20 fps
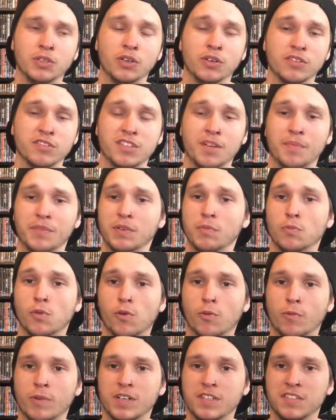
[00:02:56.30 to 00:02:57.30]
something more
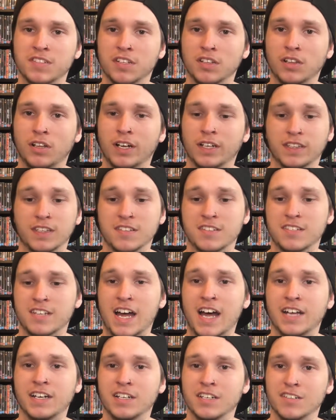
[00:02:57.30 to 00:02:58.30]
recent like the
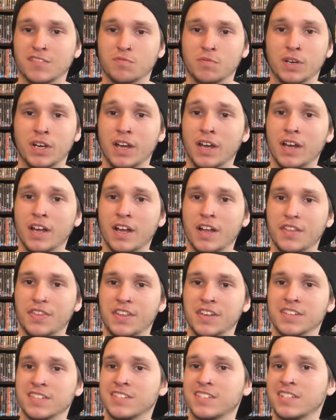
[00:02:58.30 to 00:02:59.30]
sadness, where
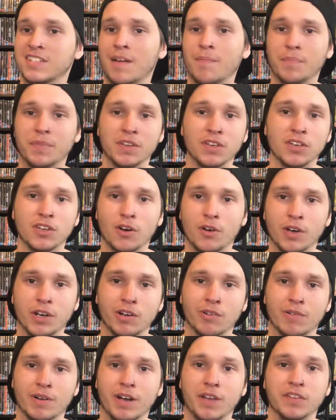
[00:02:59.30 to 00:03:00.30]
there's something going
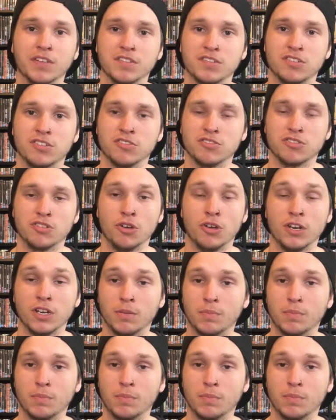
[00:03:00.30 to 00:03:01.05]
around that's just turning